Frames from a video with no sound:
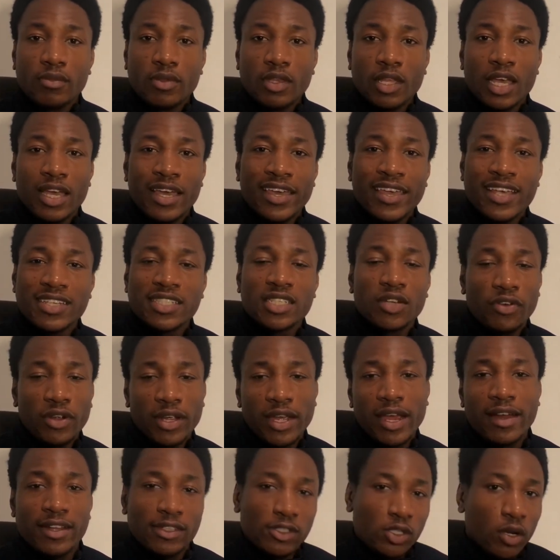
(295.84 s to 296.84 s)
here's the
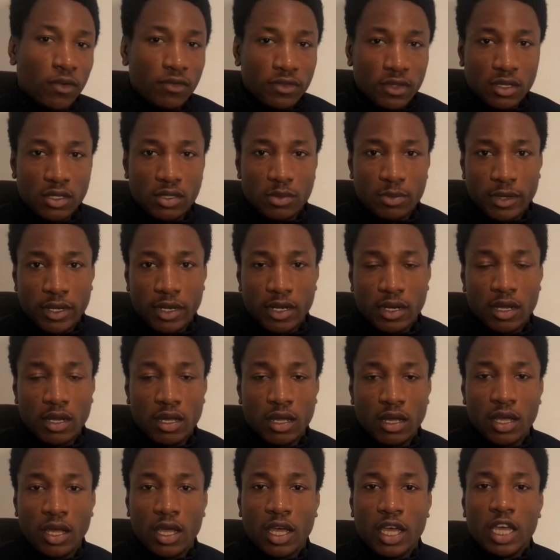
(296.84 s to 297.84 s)
reality of this, man.
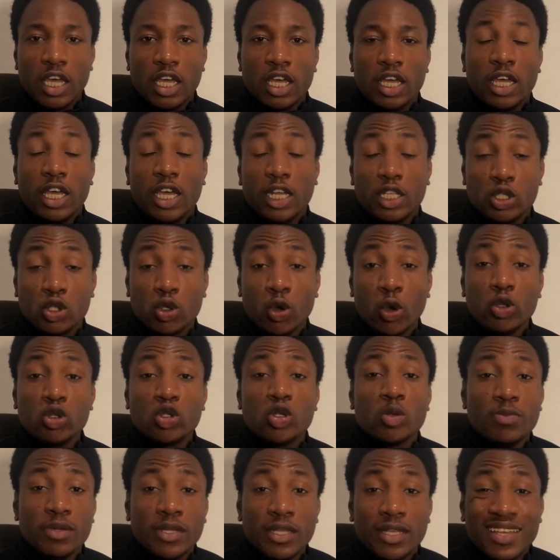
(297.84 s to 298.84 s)
It's going to
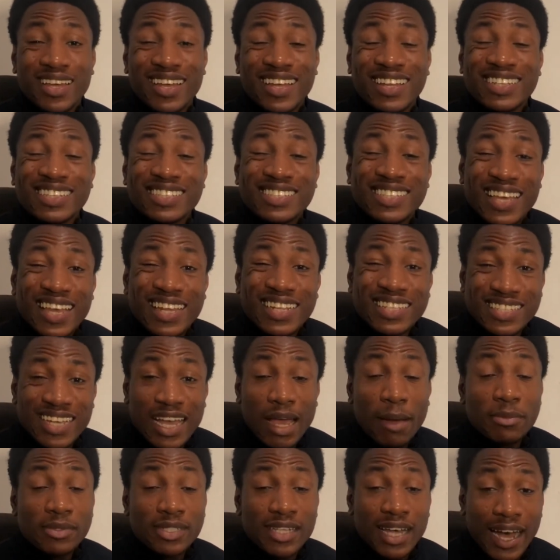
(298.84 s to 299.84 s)
be 10
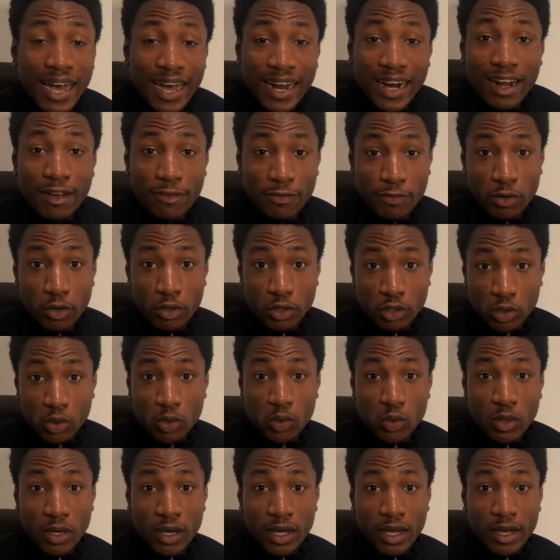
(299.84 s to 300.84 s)
times harder for you,
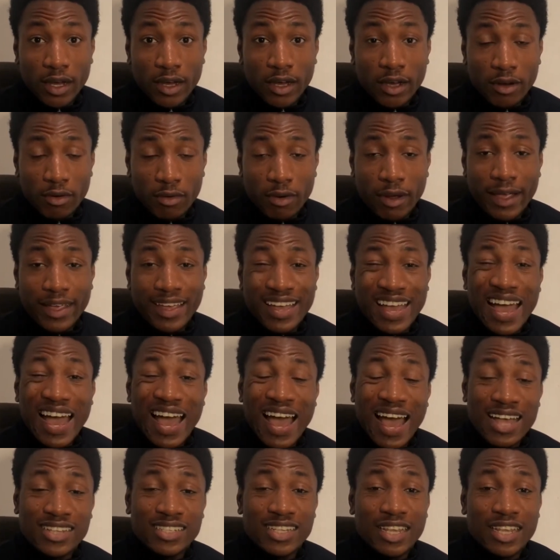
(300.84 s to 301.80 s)
right, as a